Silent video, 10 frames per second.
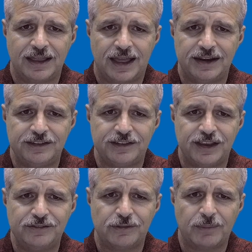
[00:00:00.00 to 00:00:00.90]
and is
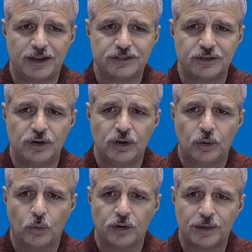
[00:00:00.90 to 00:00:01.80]
information
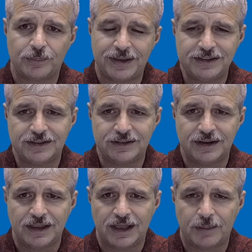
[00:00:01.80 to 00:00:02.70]
or an opinion
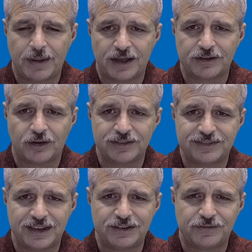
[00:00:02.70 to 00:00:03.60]
about an
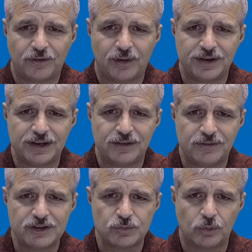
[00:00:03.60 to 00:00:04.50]
identified
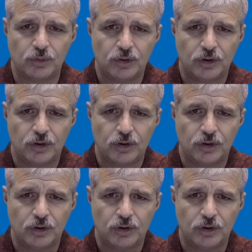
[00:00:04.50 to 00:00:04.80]
individual